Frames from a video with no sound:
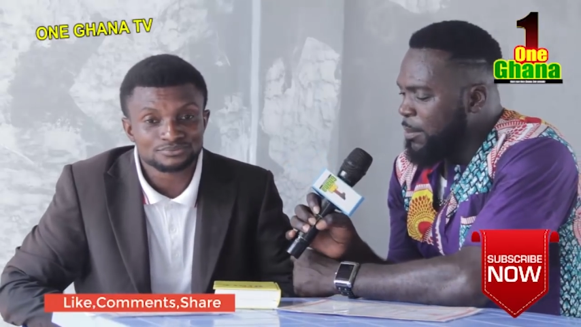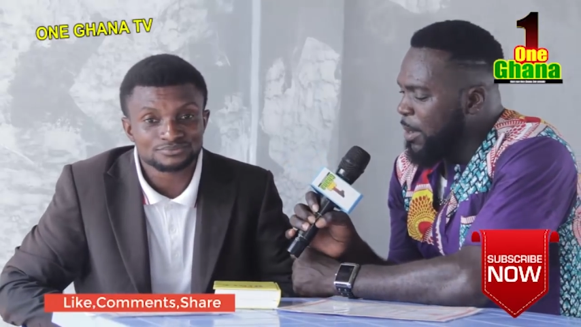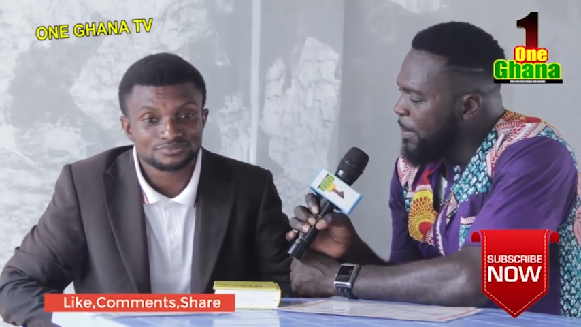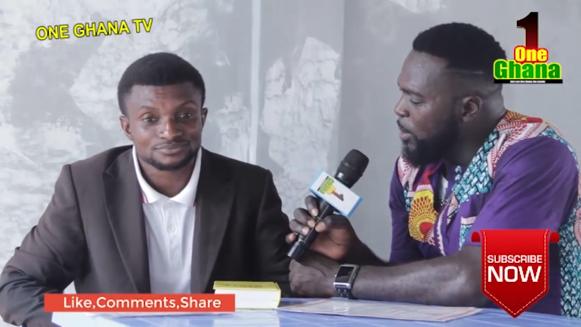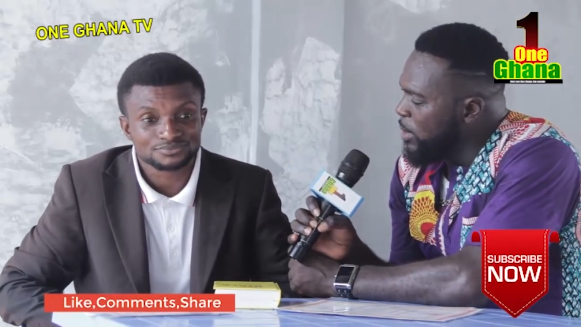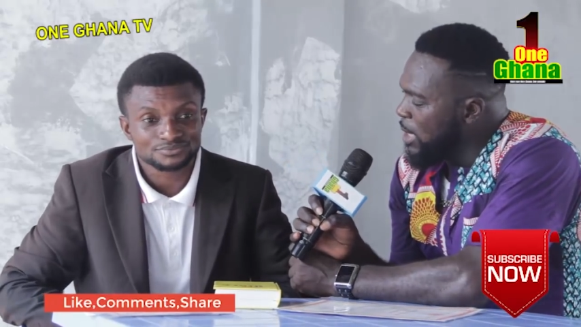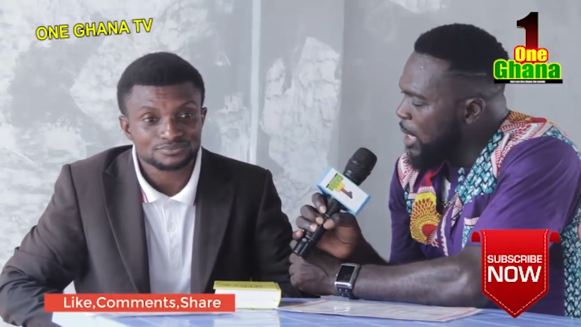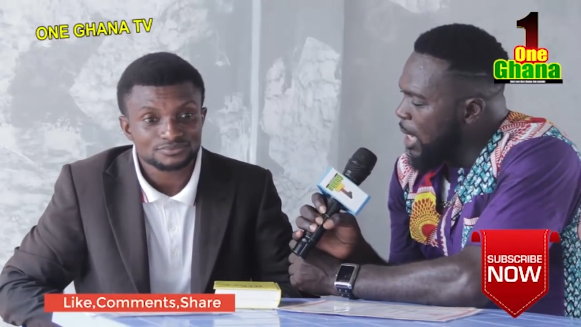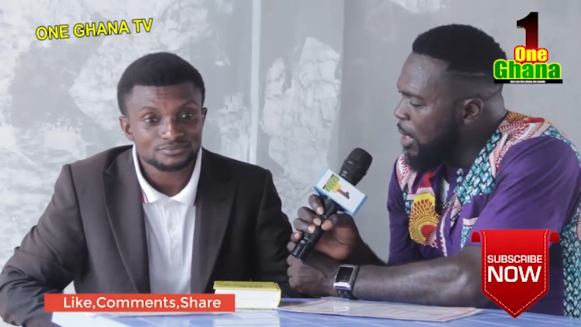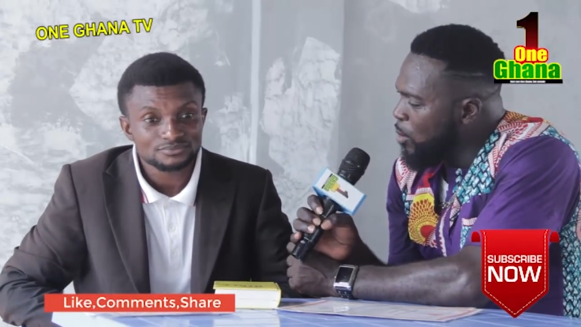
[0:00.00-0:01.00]
Speaker 1: Papa
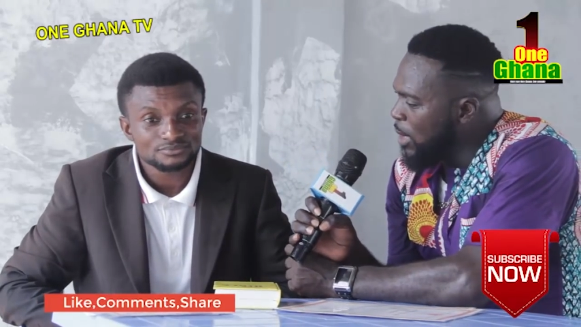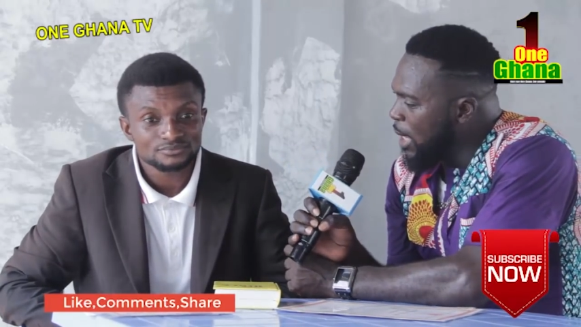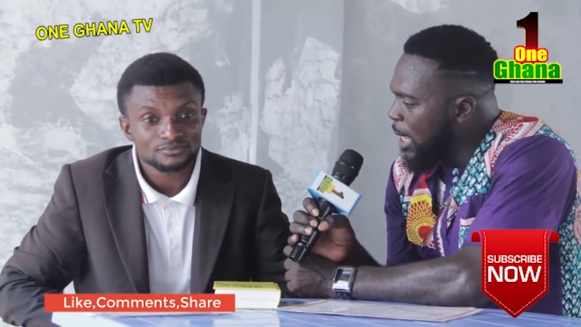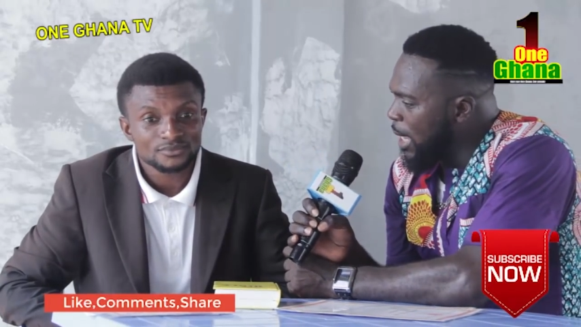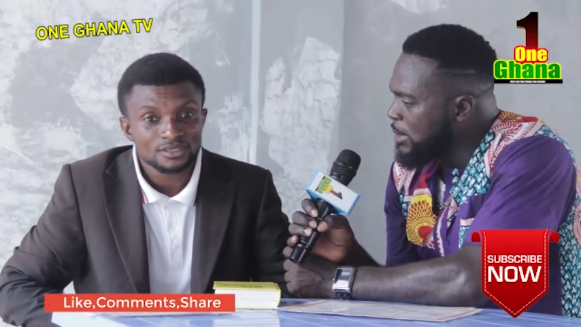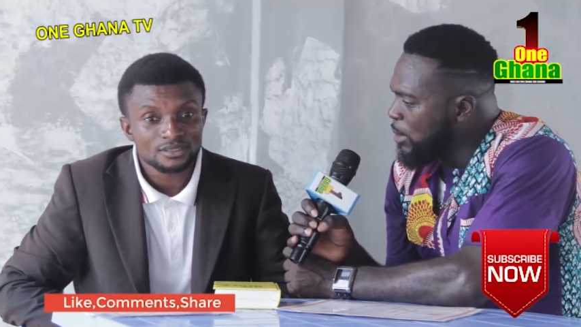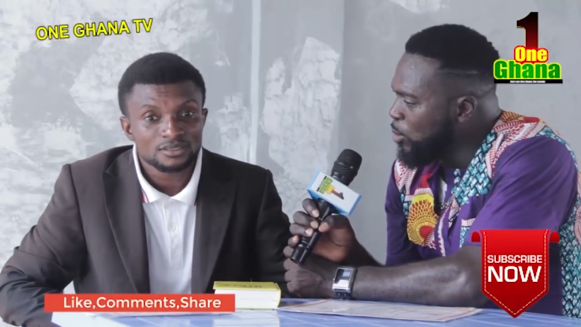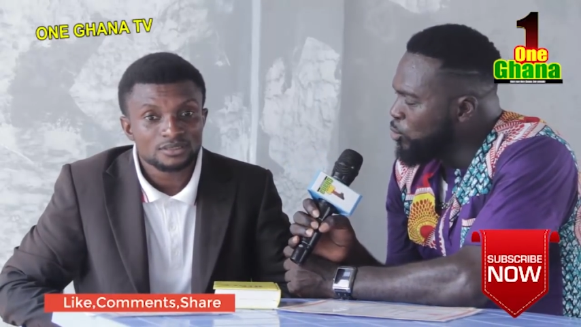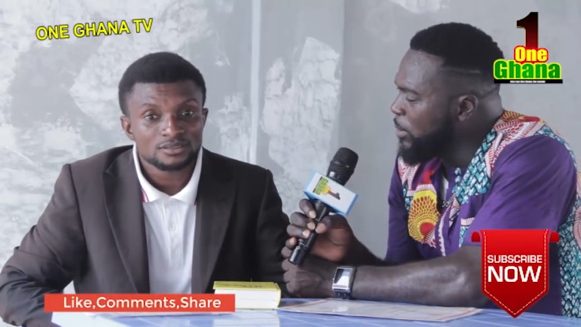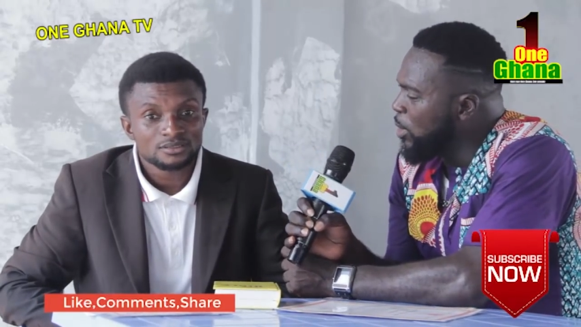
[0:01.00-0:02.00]
here cargo as a
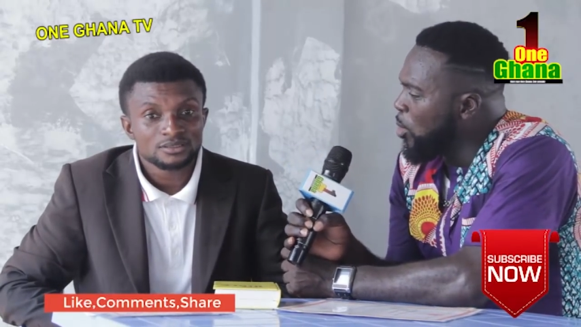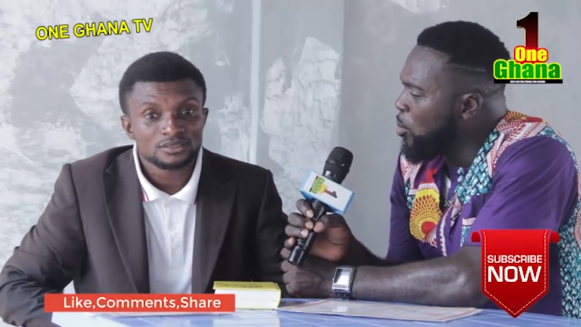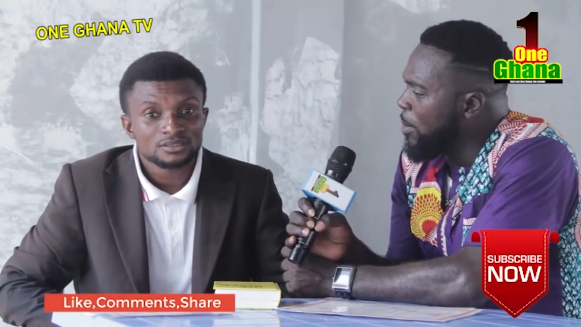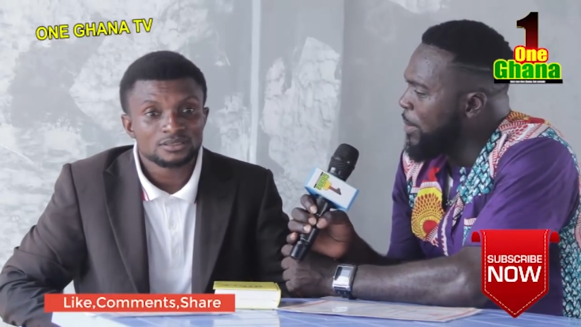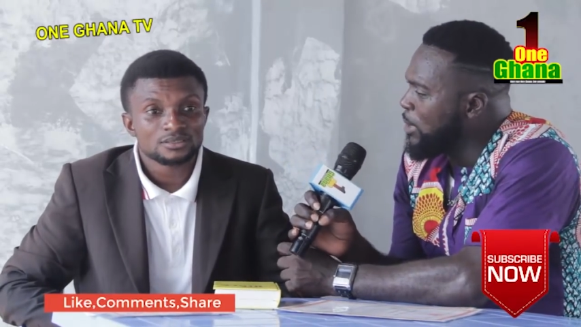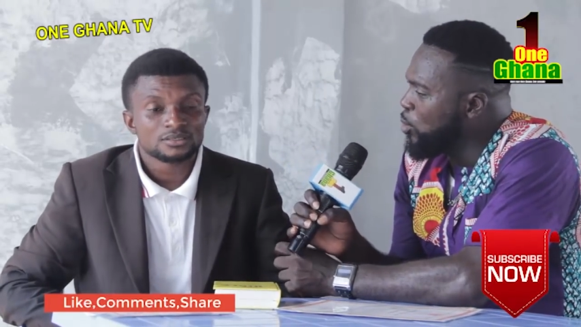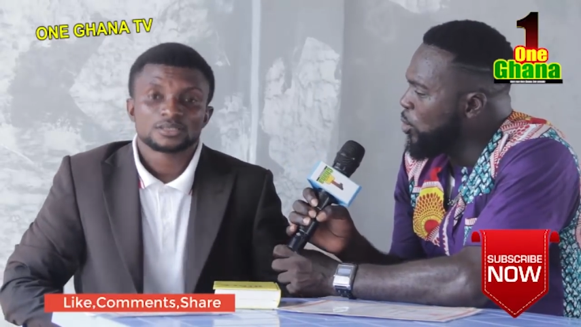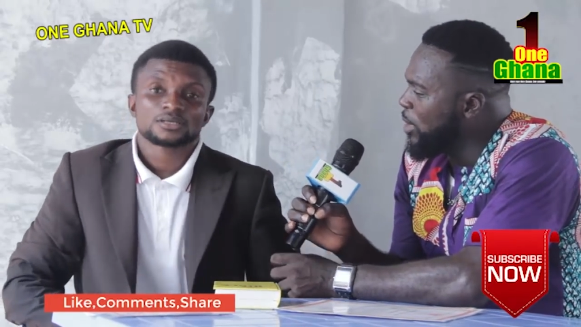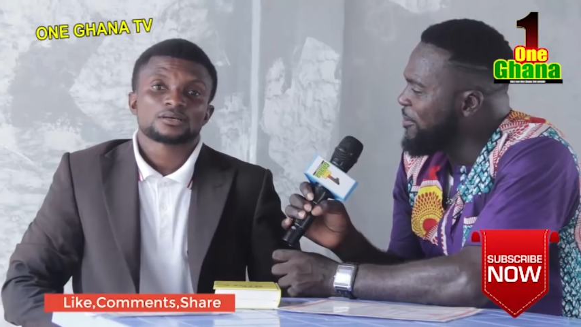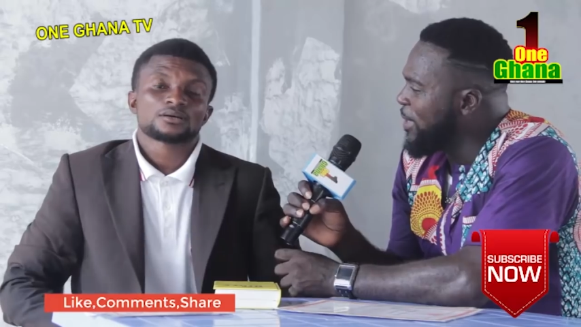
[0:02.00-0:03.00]
own twinkle, Boa Paddy
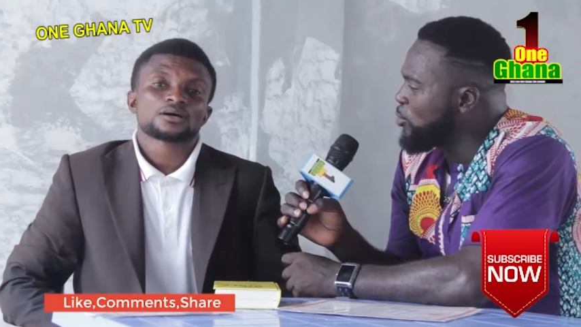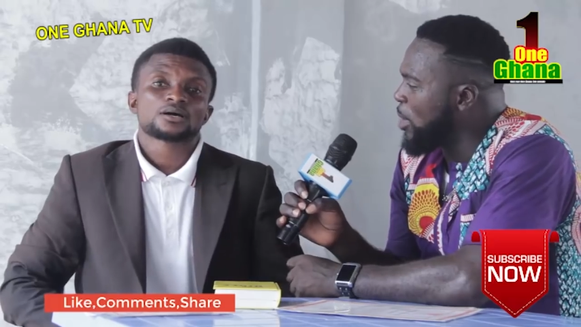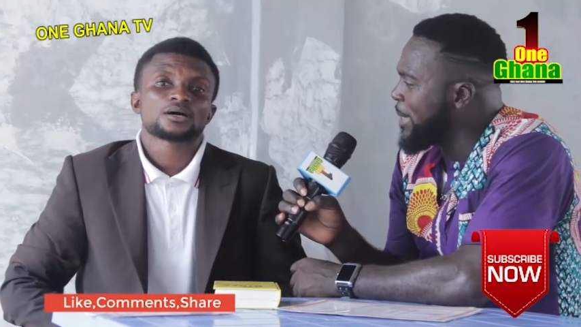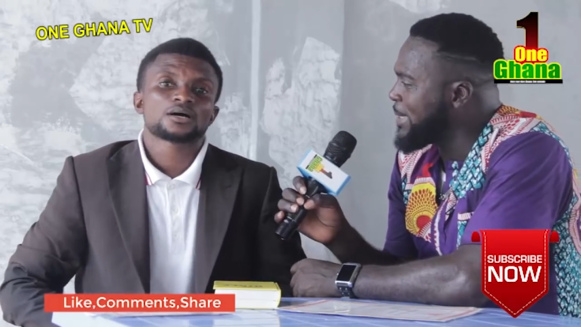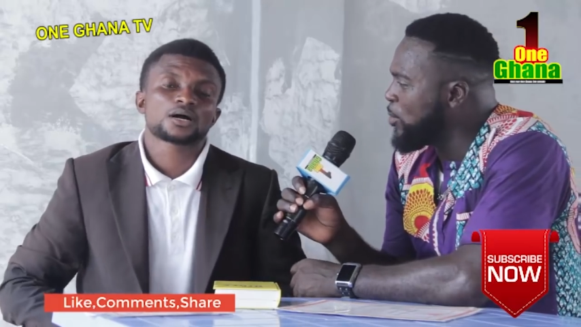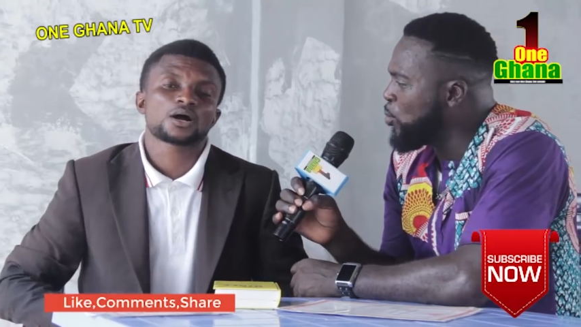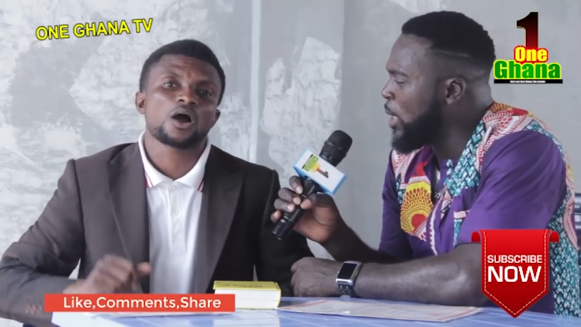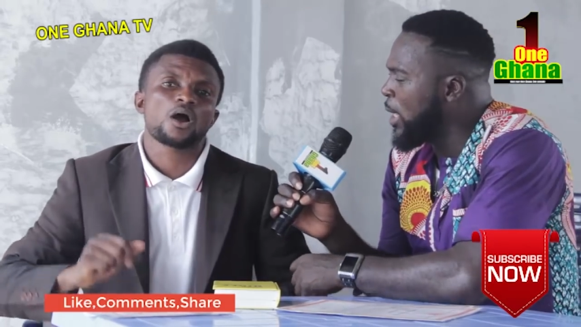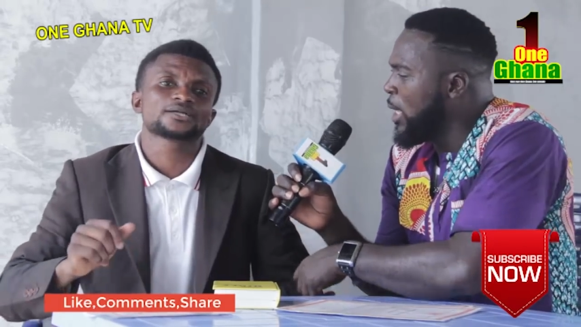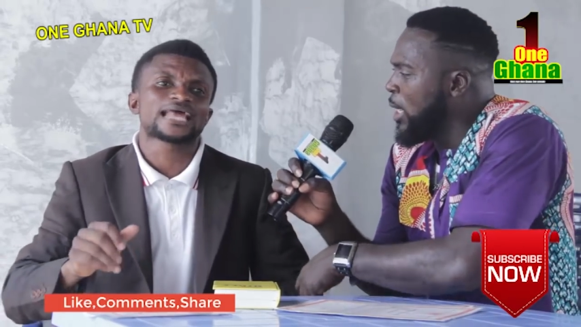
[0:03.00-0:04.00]
Corona Vas, I bet ten one.